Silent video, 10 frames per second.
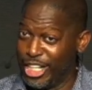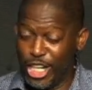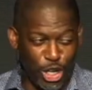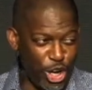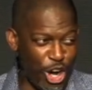
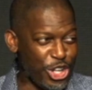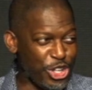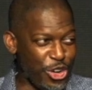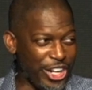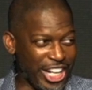Girl, you are
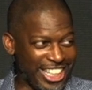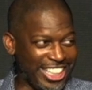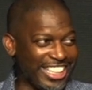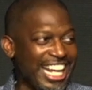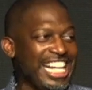doing
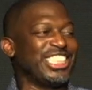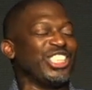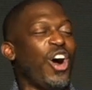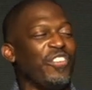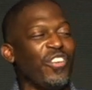good. I ain't
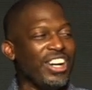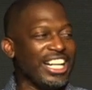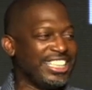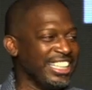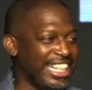sold but one
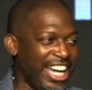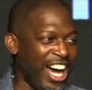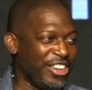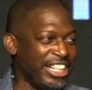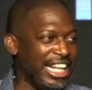cookie
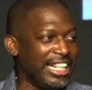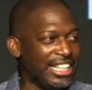all day.